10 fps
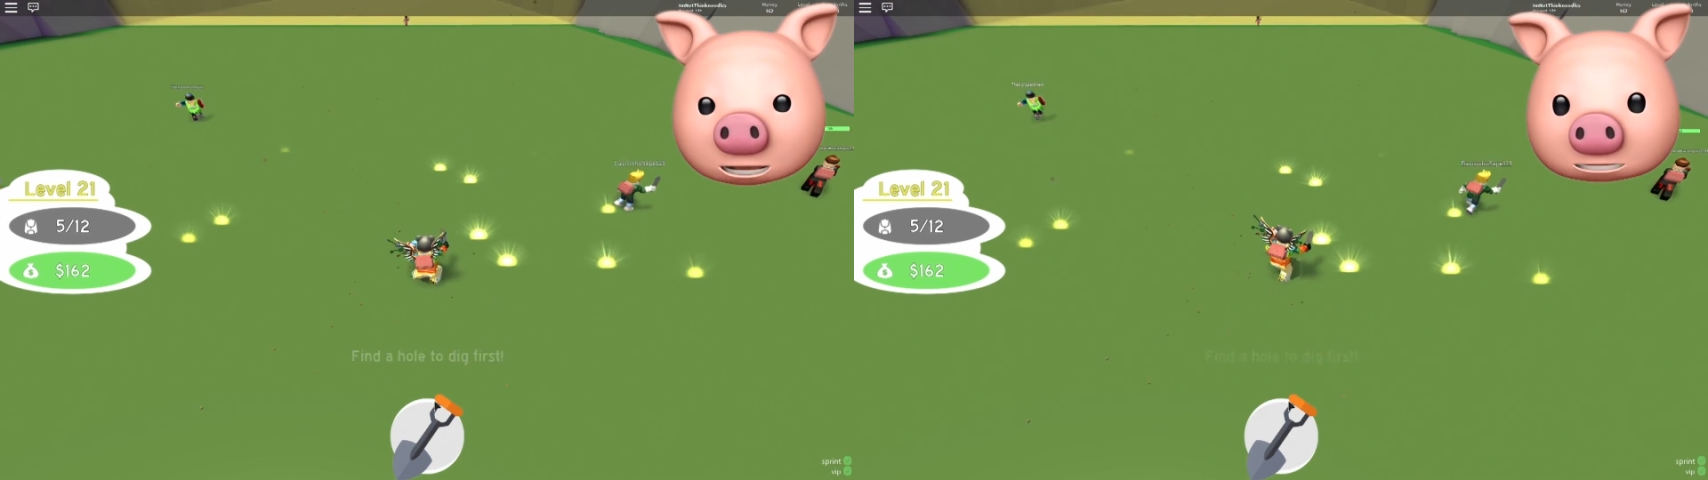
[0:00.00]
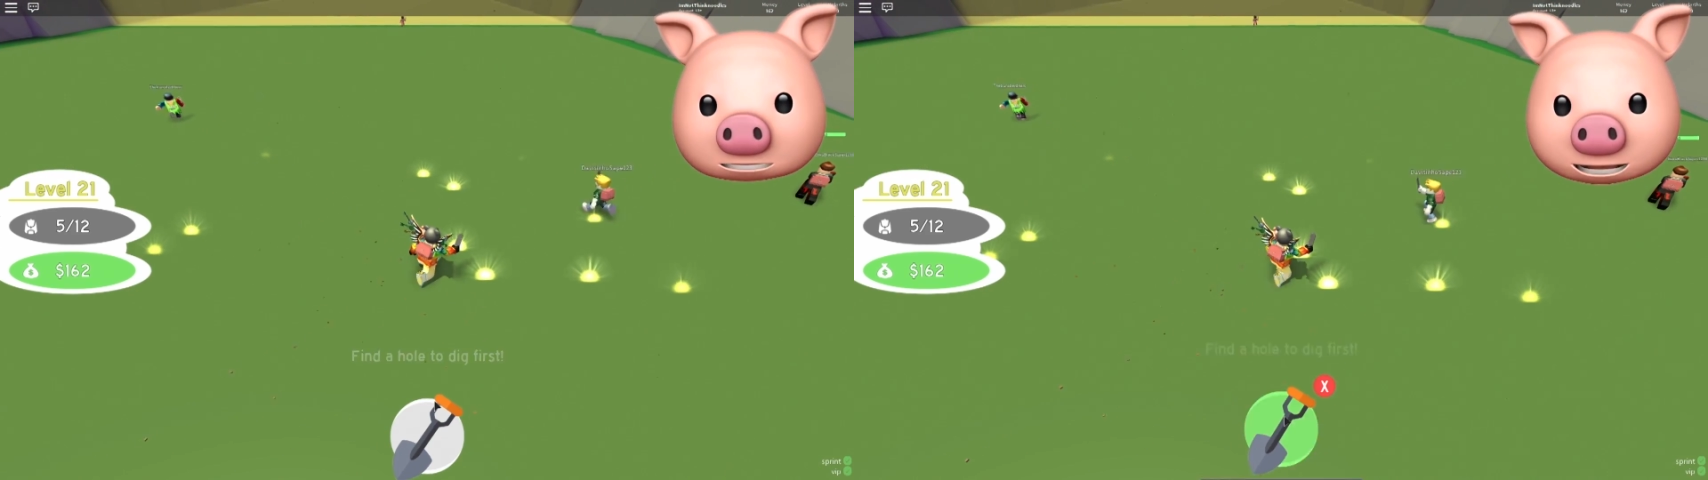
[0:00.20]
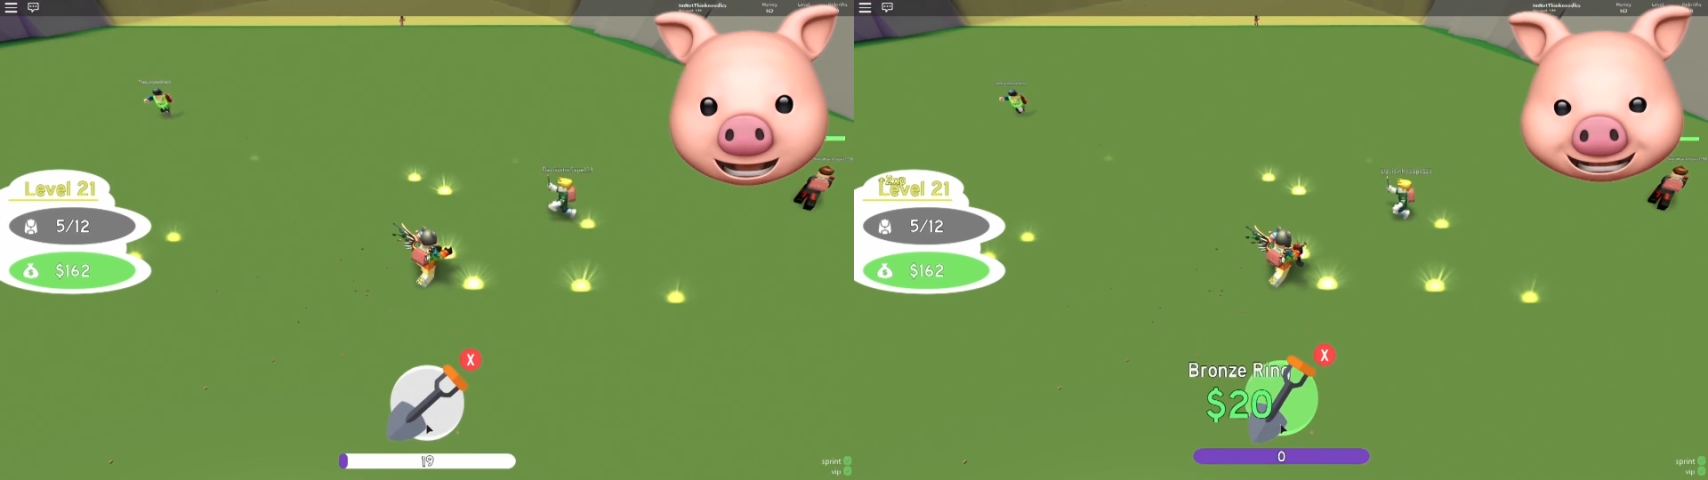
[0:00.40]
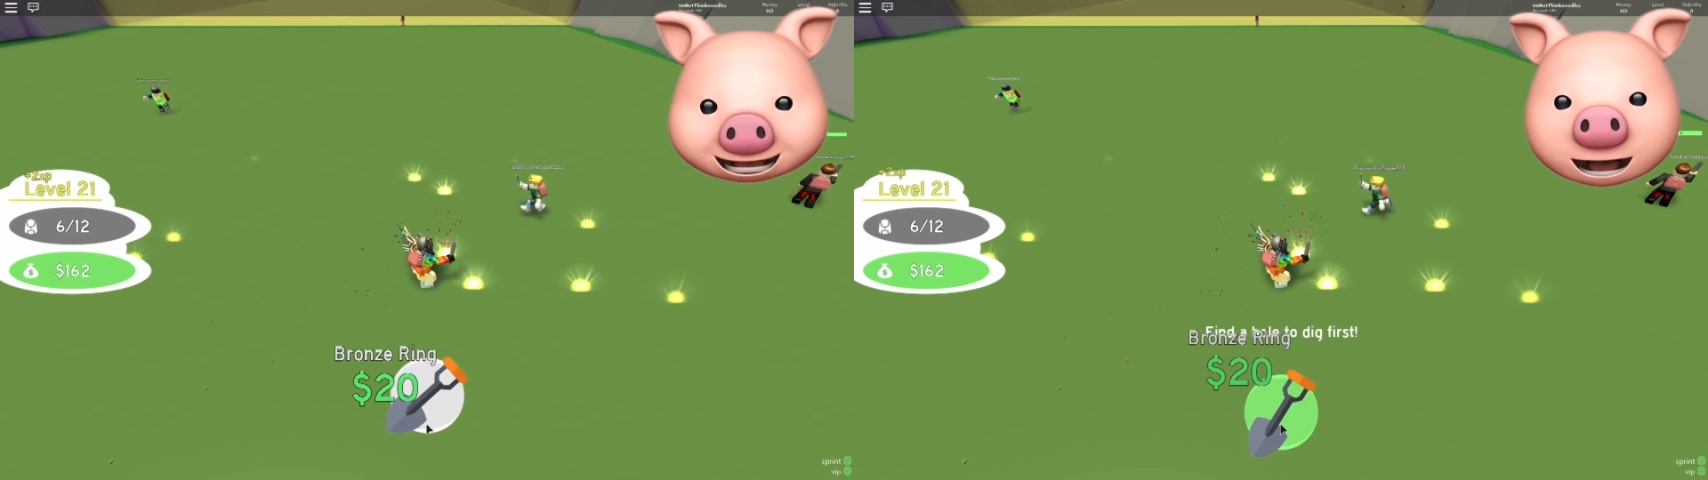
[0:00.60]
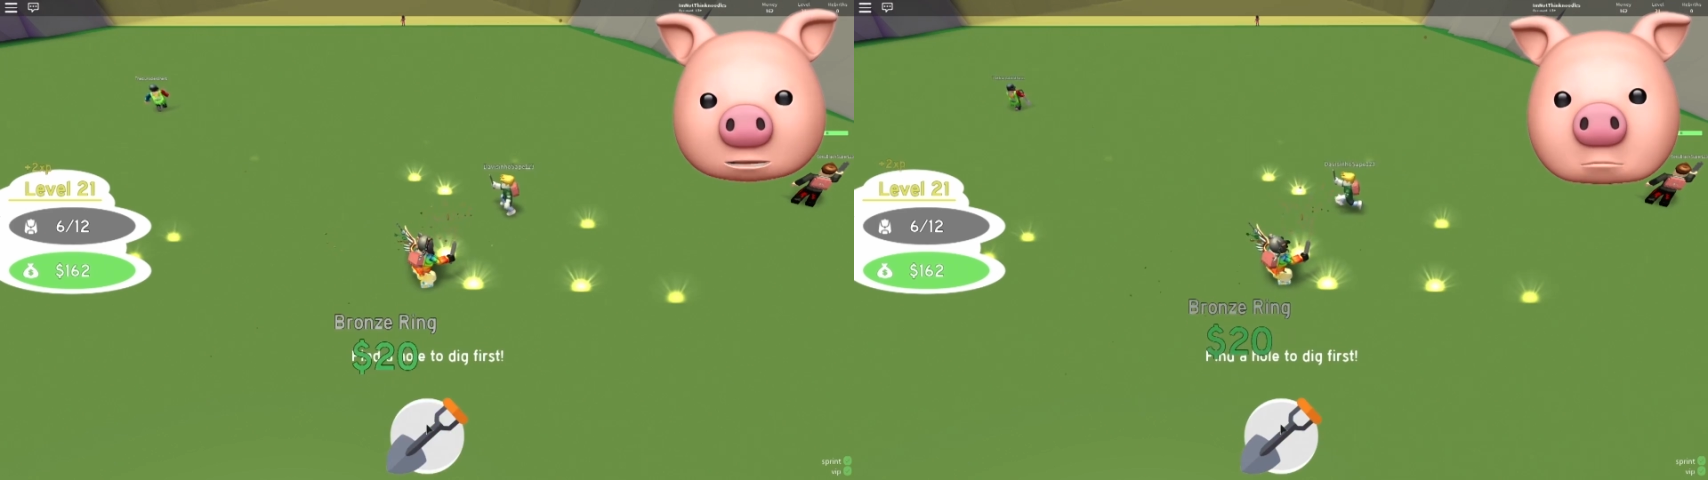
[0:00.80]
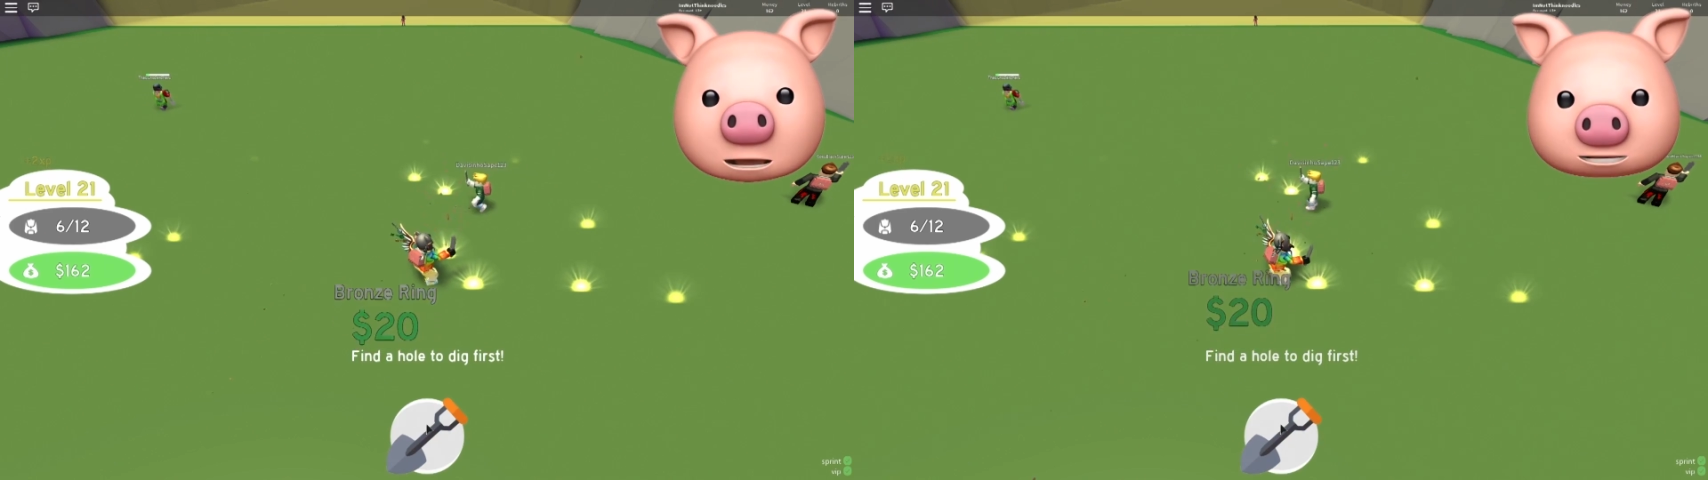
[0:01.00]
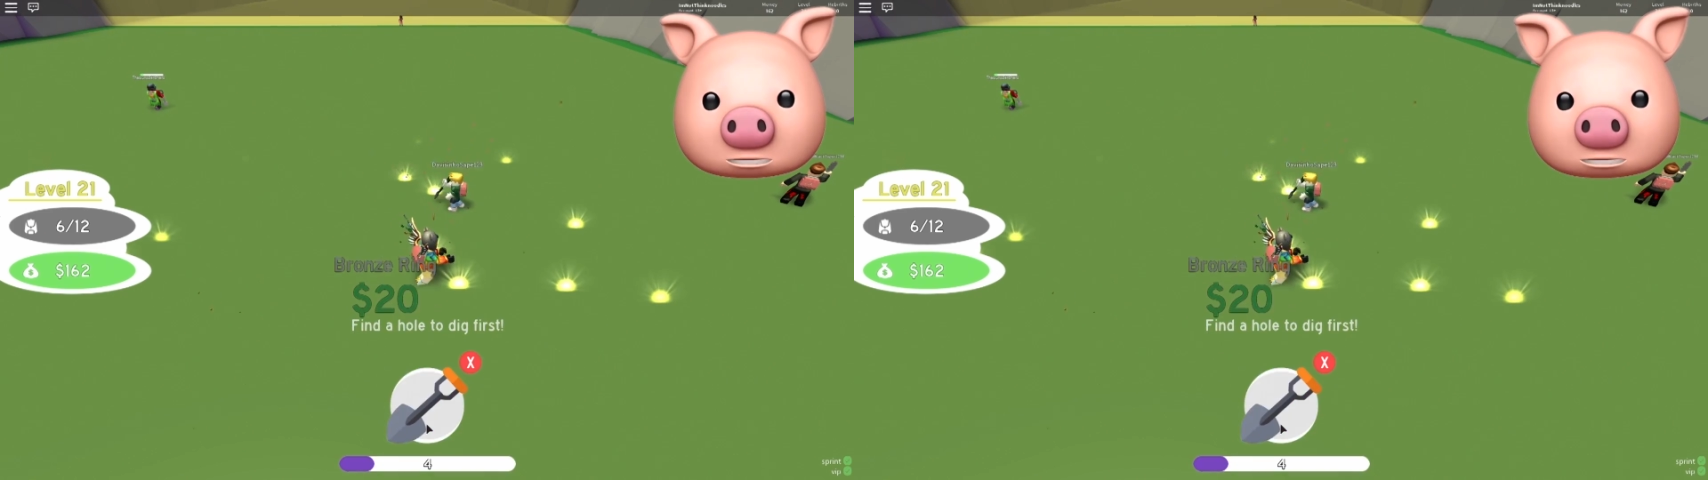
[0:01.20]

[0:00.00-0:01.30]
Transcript: I, the next thing I want